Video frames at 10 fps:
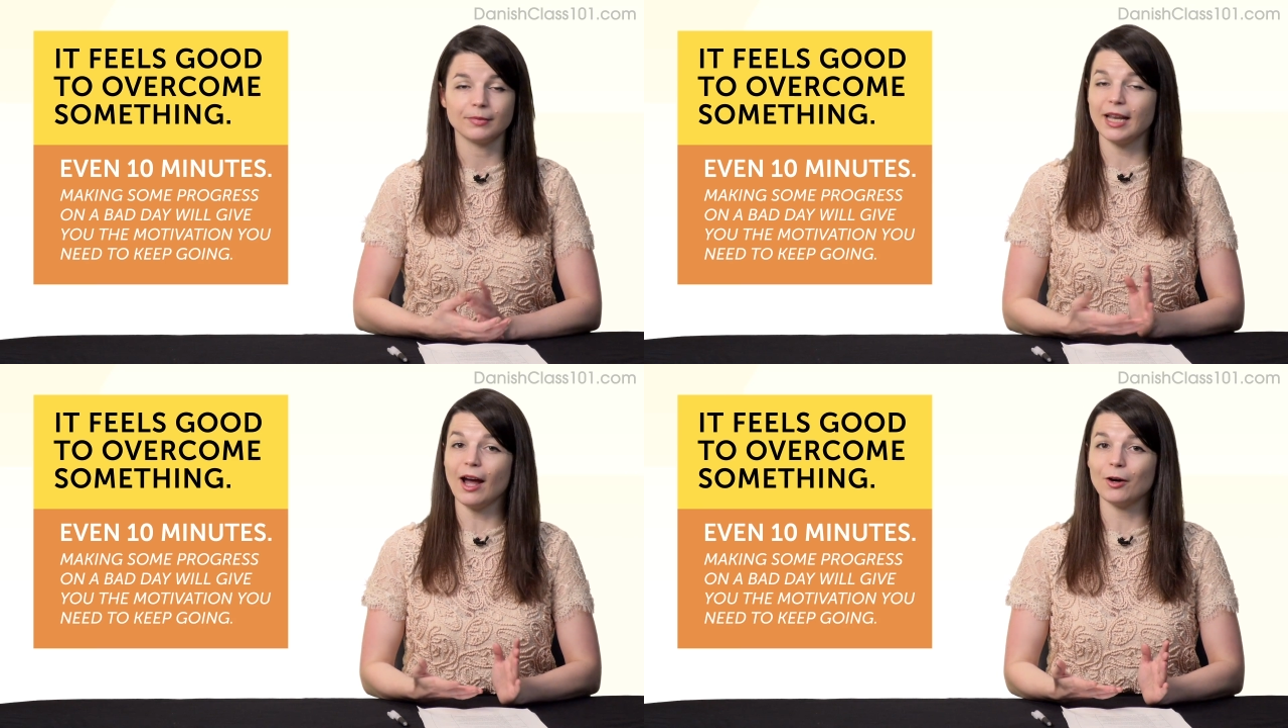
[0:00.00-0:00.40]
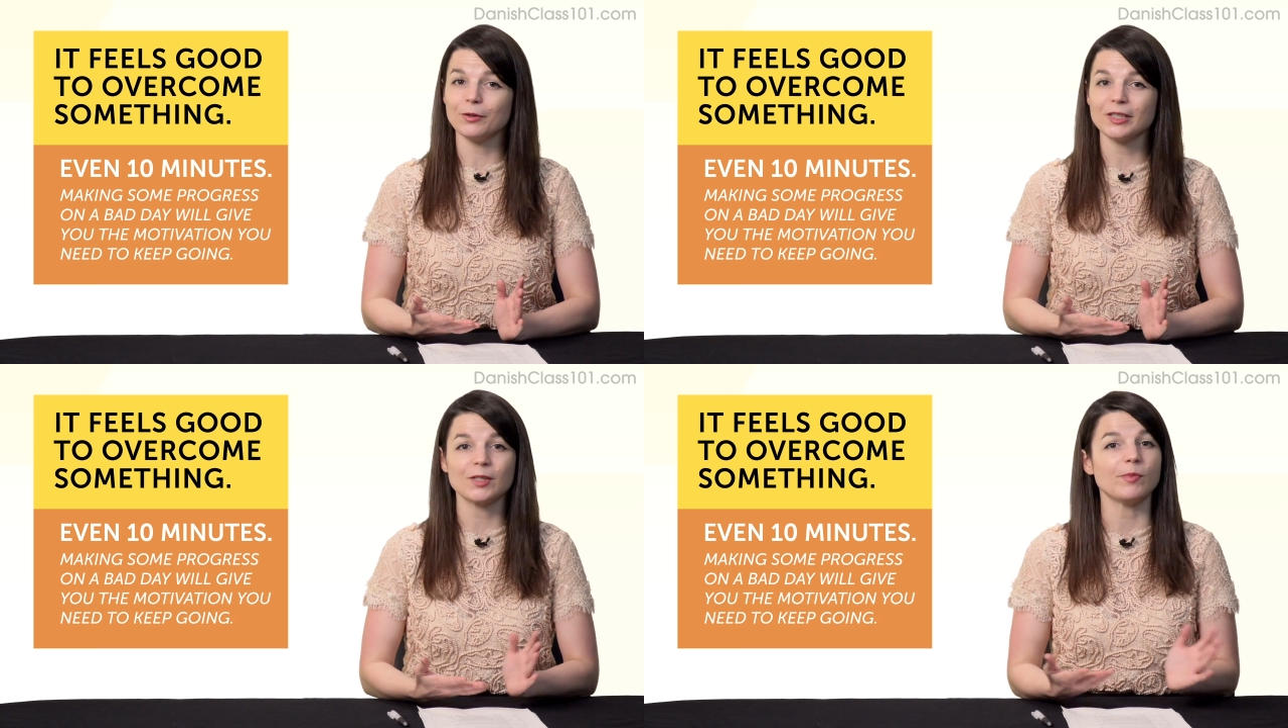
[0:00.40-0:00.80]

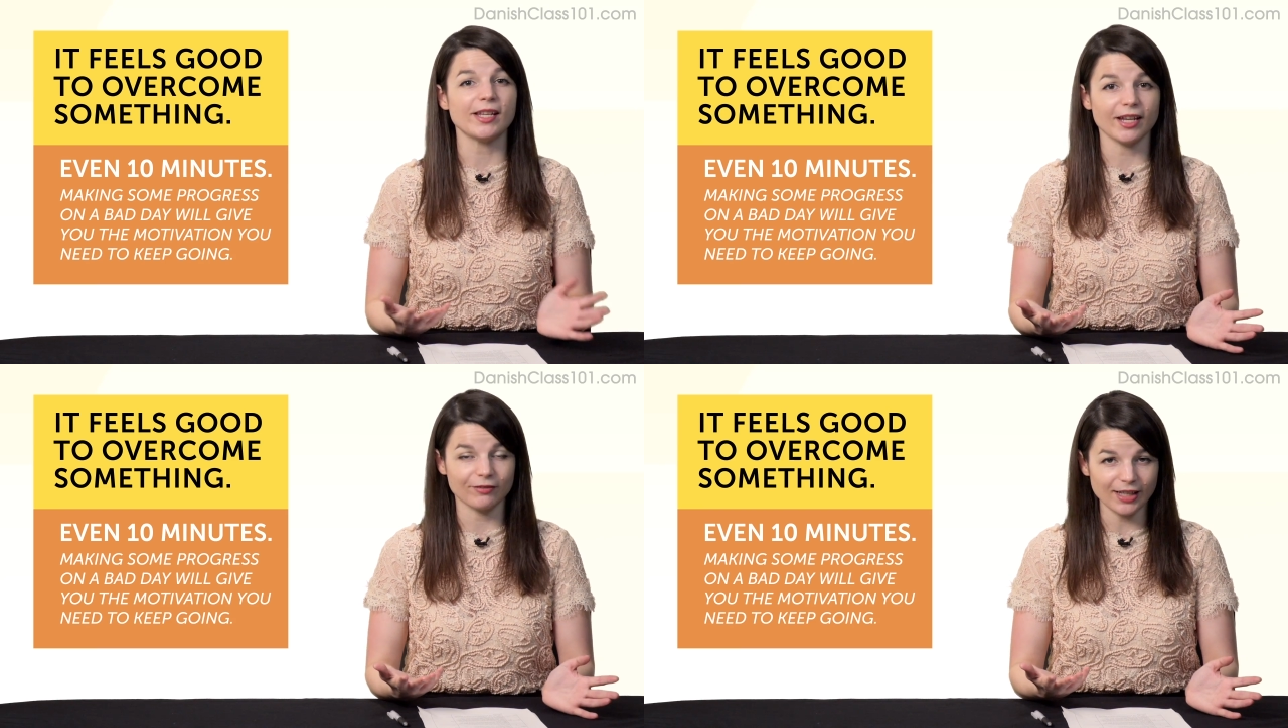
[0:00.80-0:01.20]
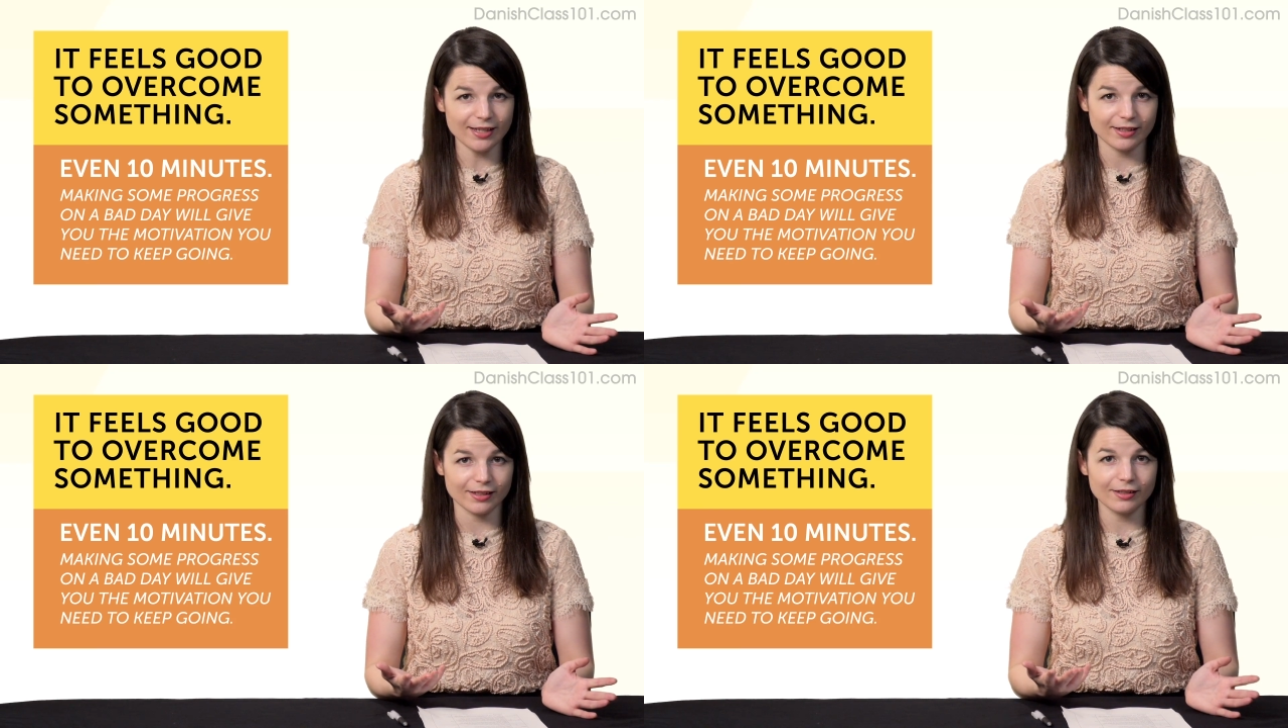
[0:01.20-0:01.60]
Now, speaking of
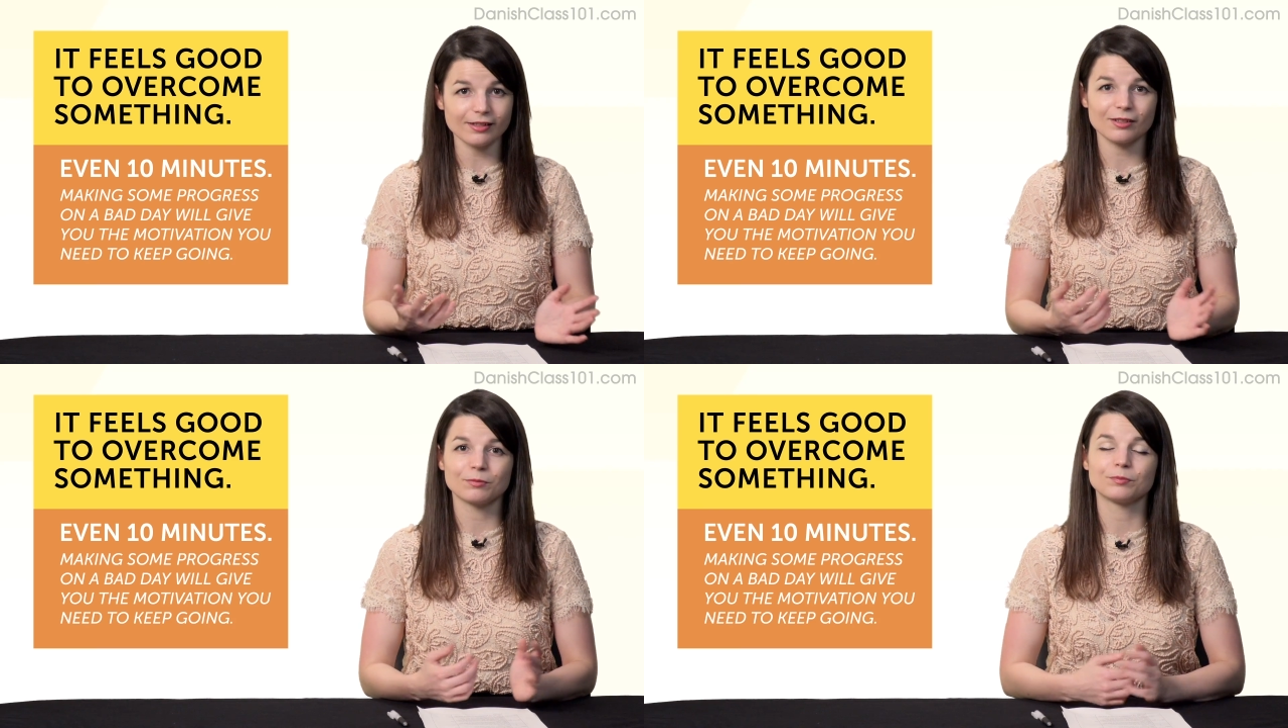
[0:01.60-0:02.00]
lessons,